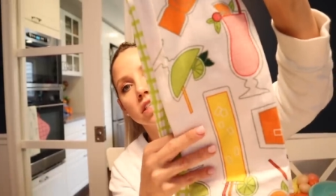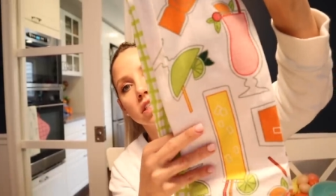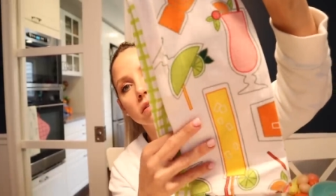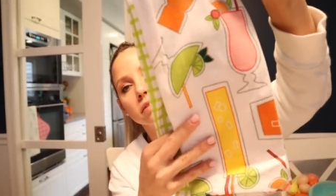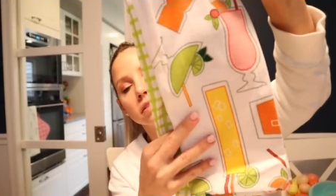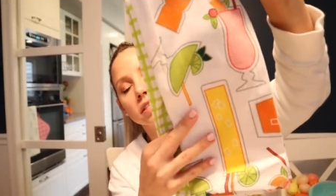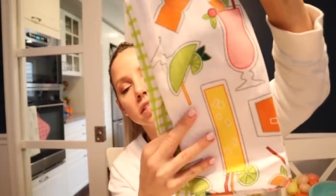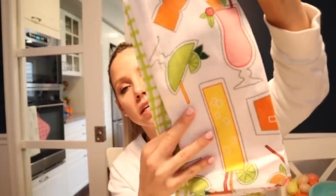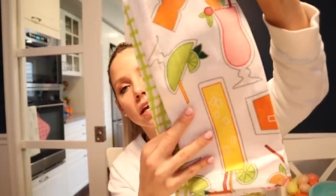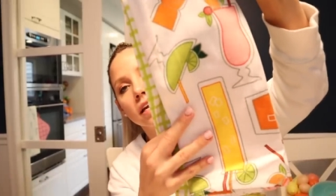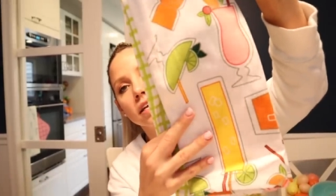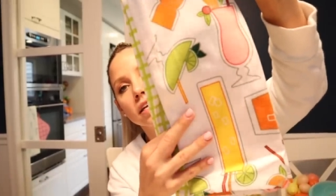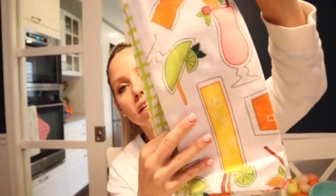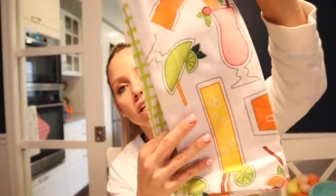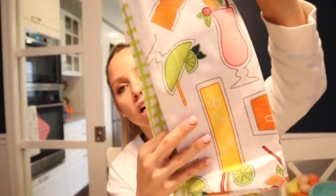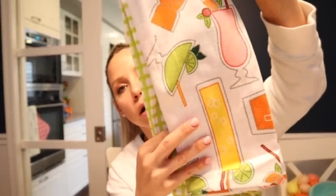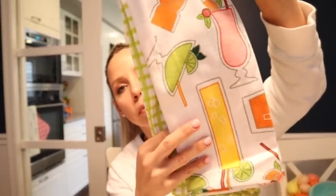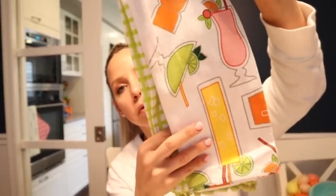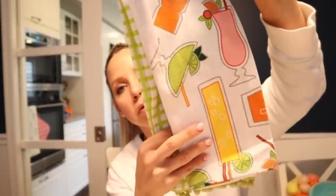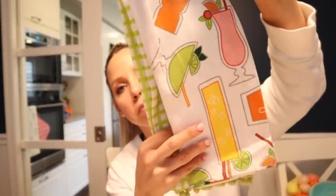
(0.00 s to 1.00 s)
So I need, a
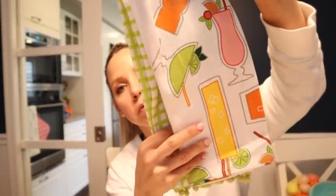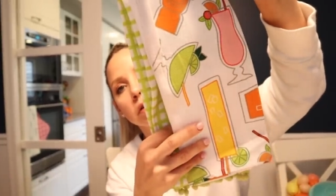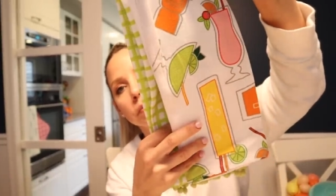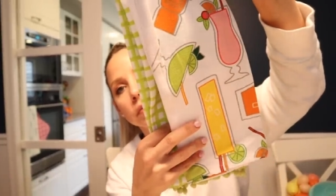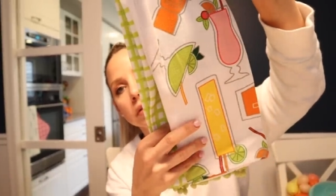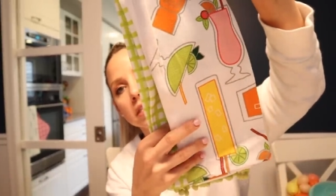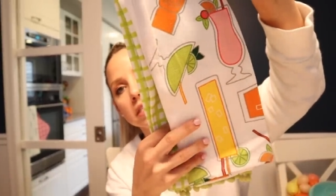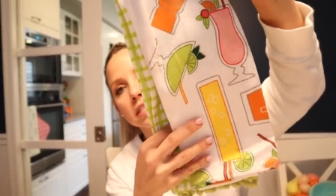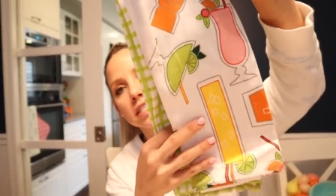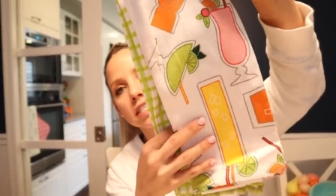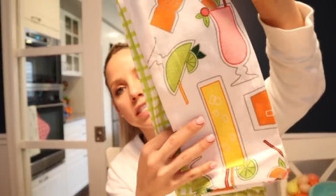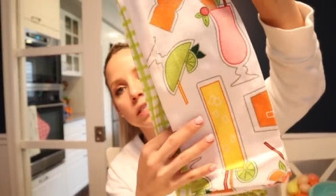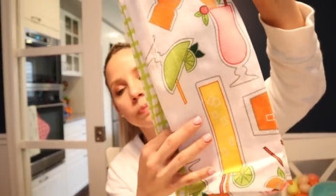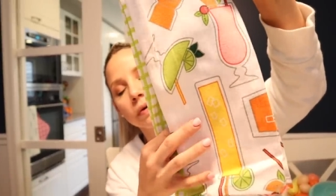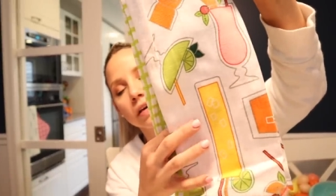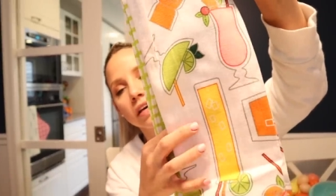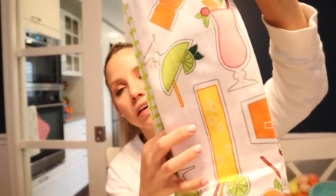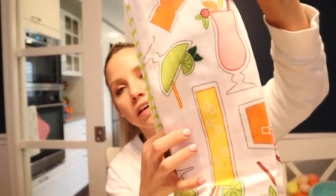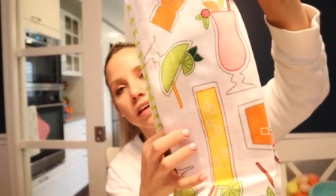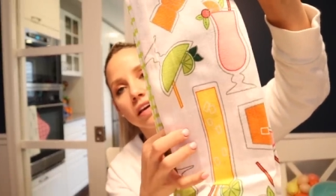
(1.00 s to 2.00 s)
couple more pieces,
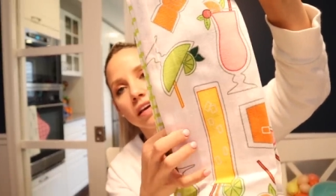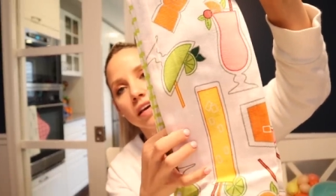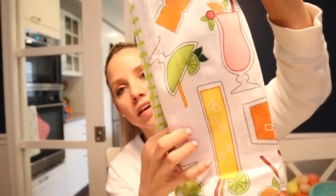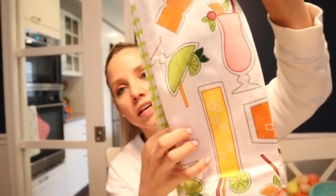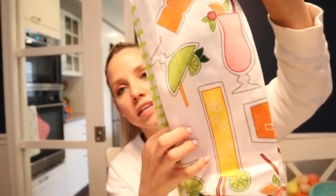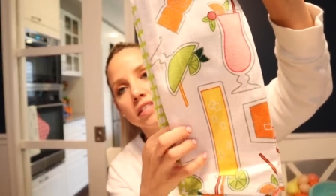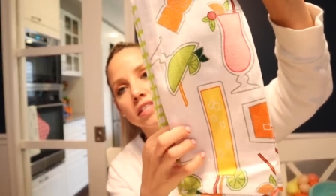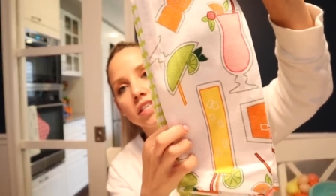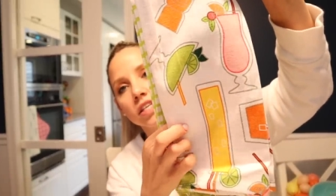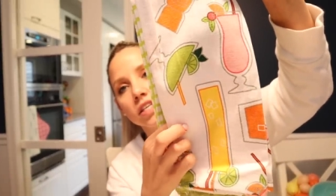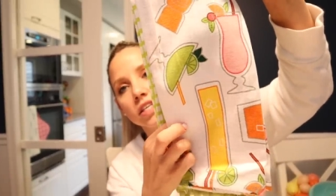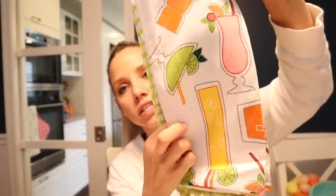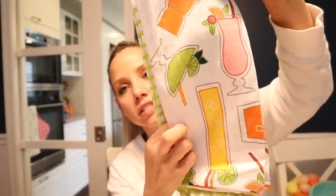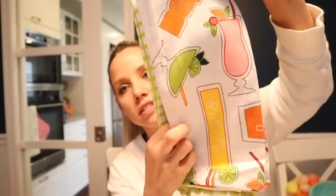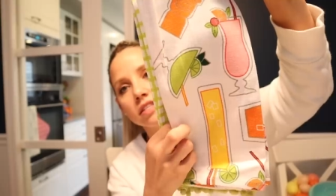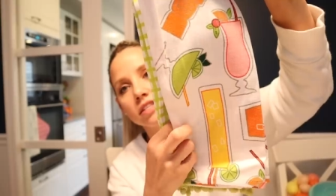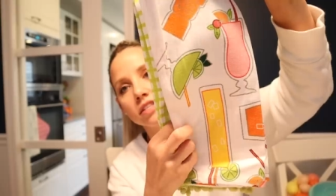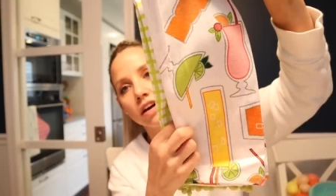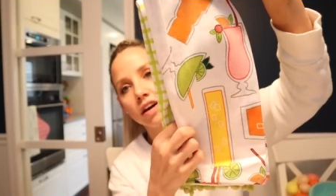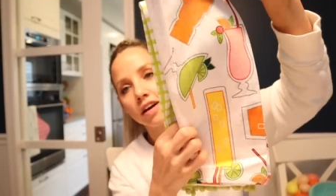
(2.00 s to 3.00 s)
but it's a
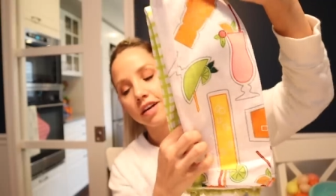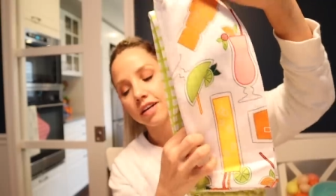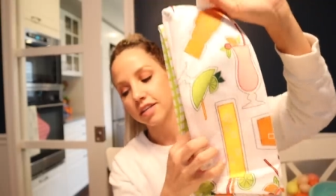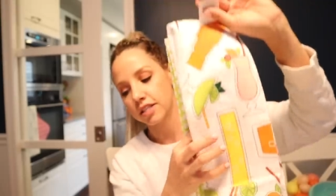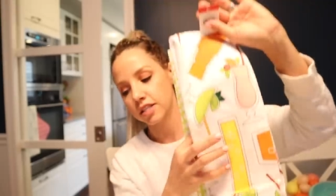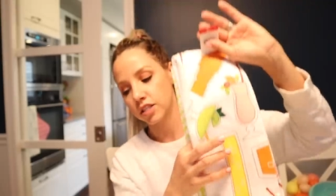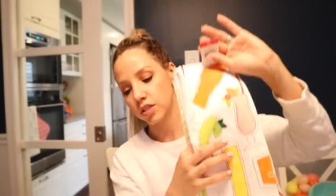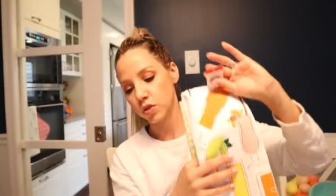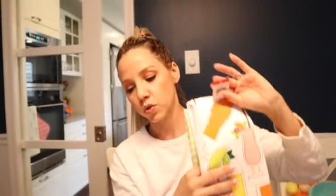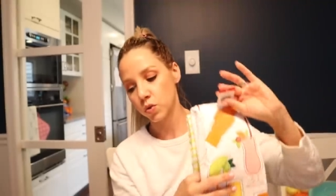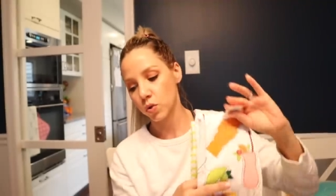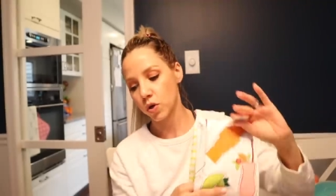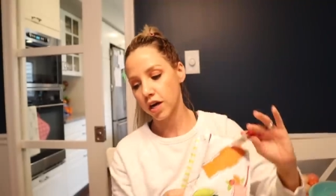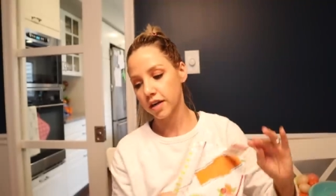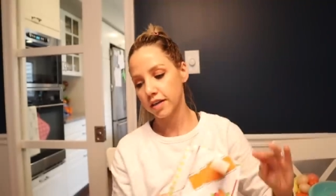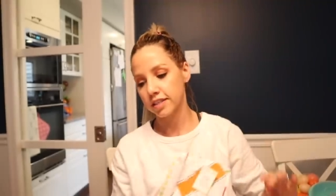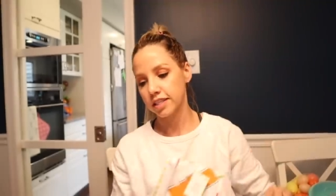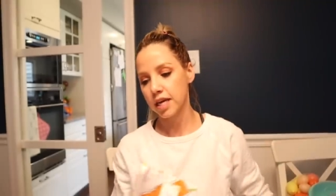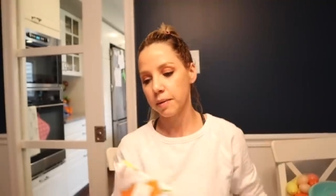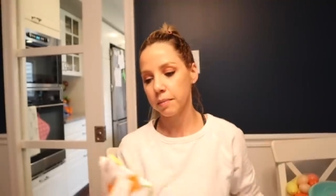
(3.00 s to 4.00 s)
good start to
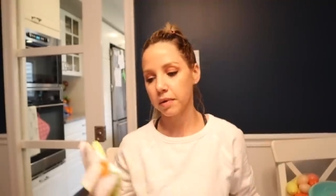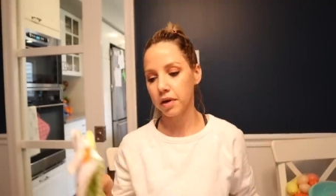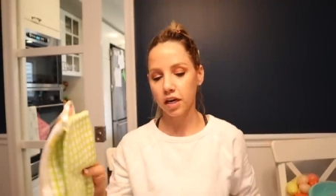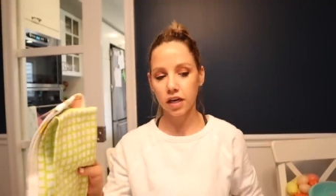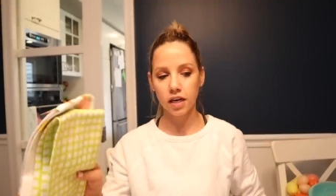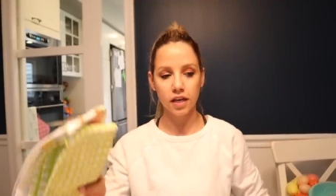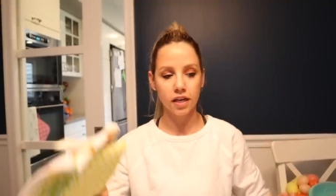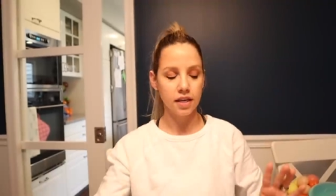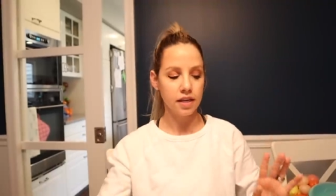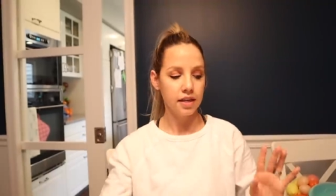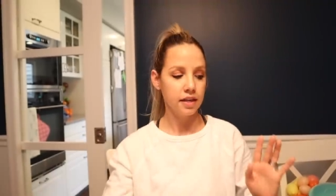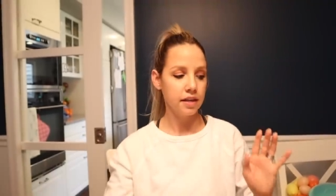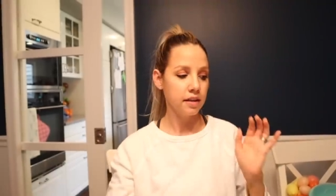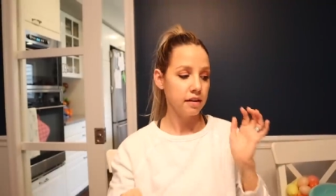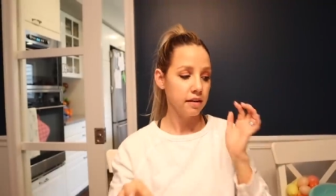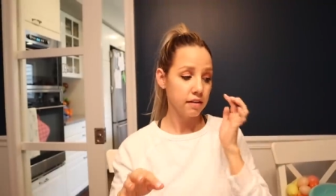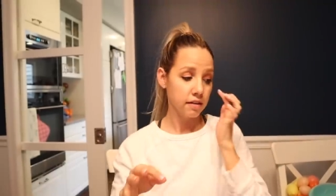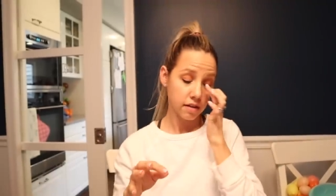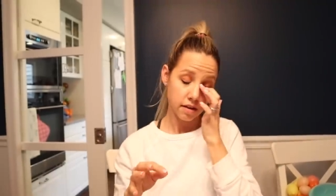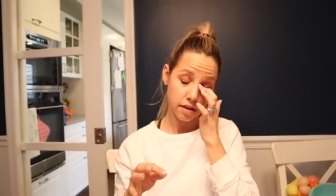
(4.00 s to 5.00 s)
our summer
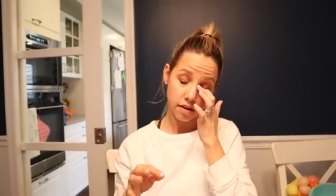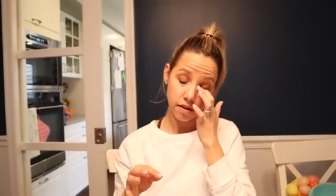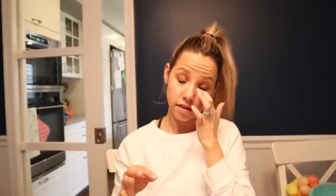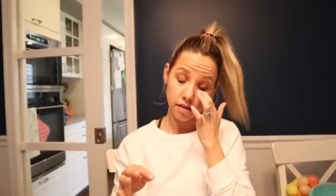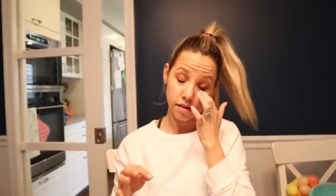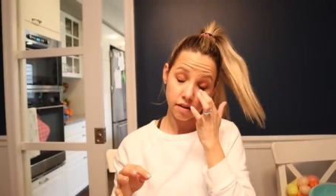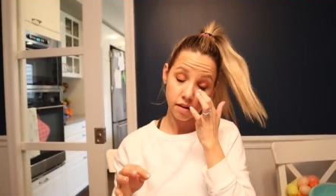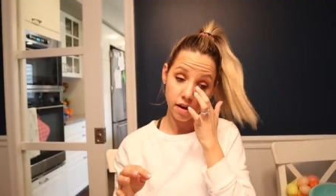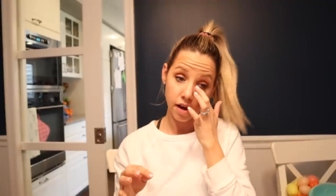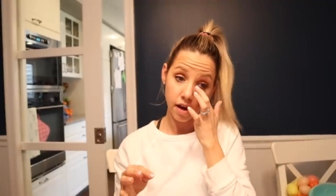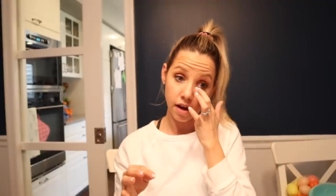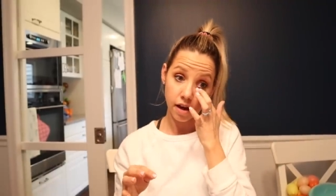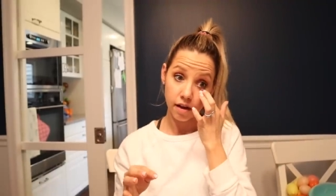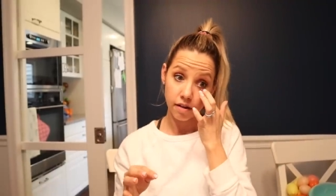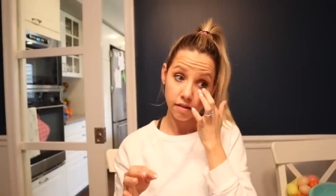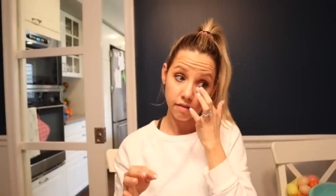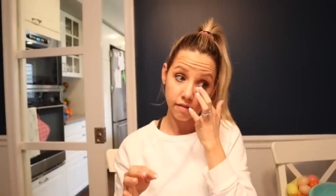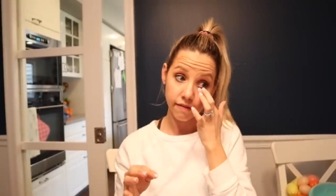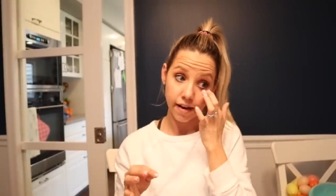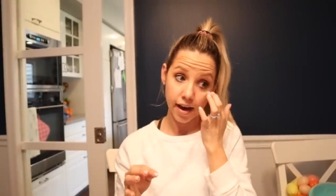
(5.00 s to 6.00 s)
uh,
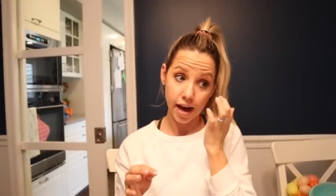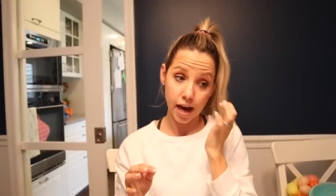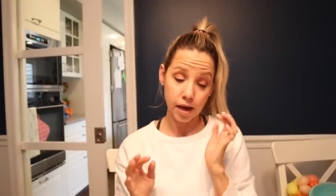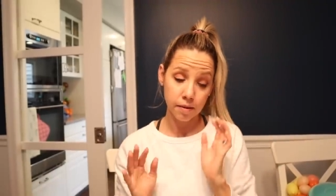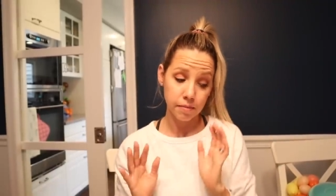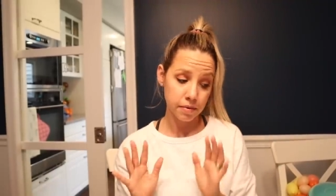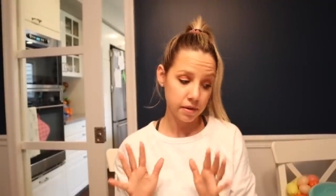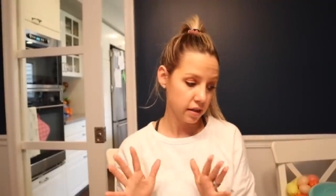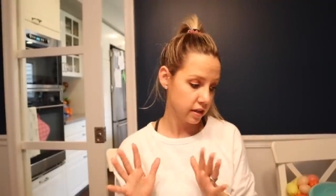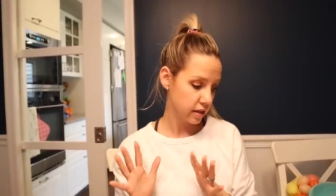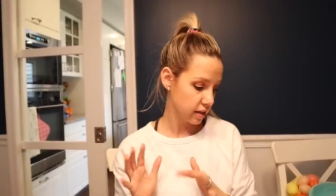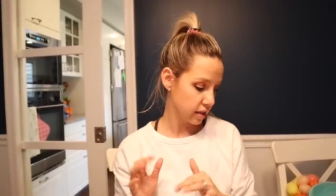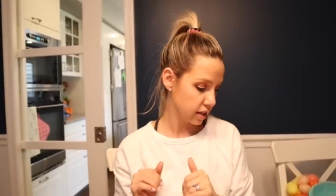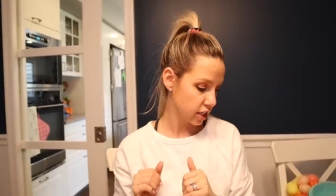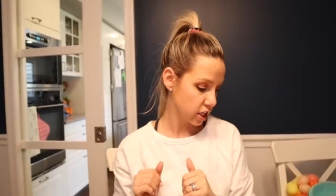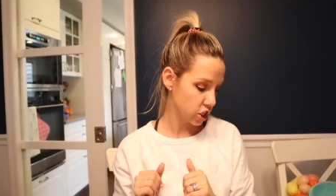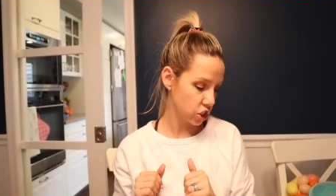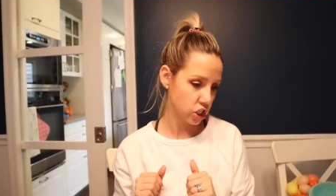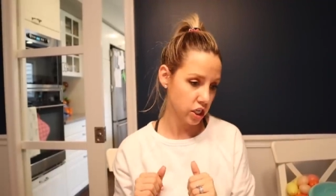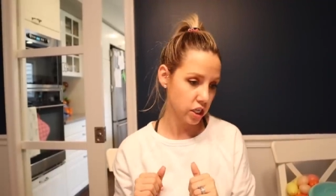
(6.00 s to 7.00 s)
vibe
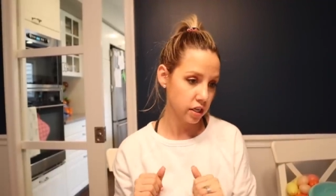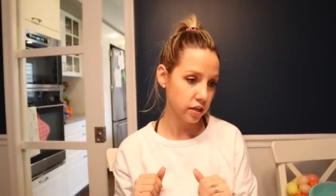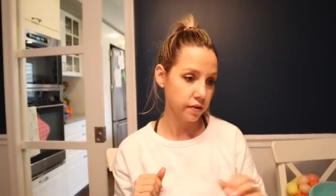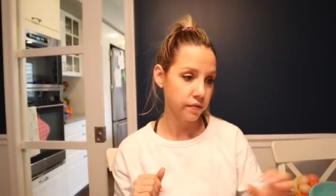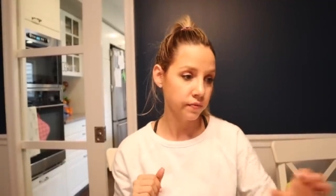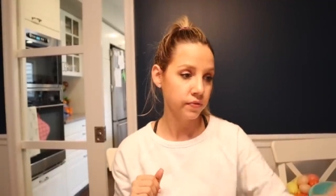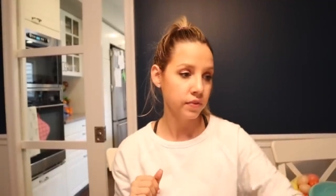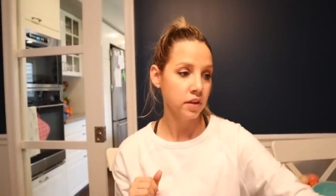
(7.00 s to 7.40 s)
kitchen.